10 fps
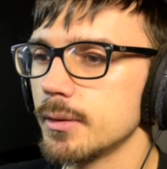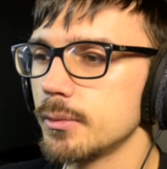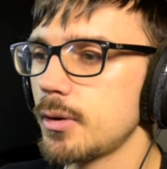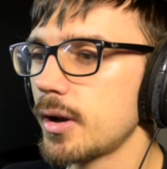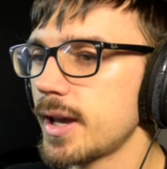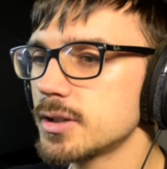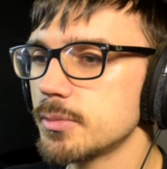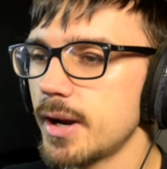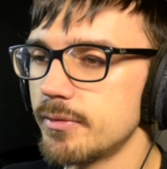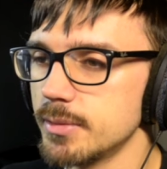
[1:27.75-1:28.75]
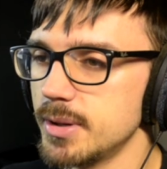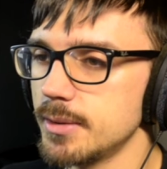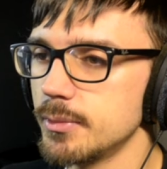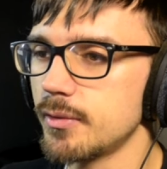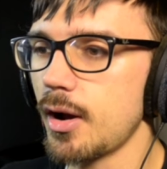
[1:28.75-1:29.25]
We've got a kick drum on every
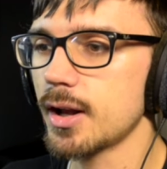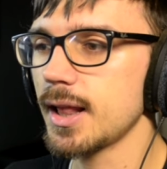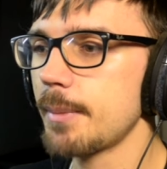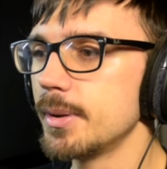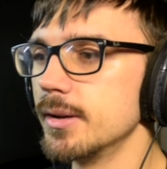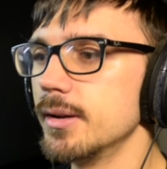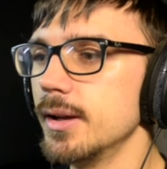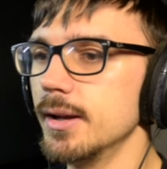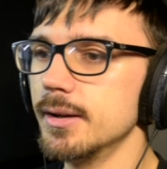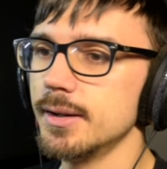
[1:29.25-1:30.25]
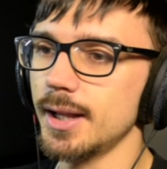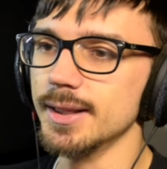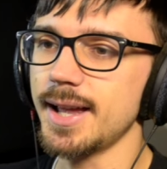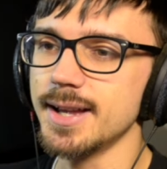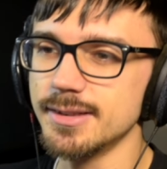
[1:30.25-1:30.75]
beat. We've got a clap and a
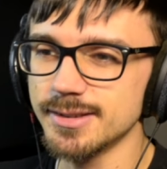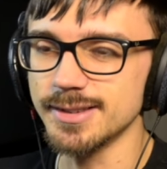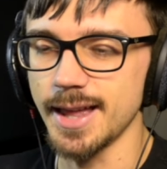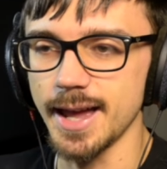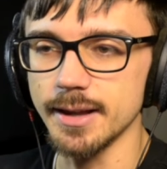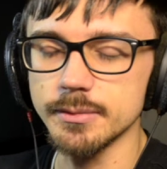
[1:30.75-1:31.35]
layered snare.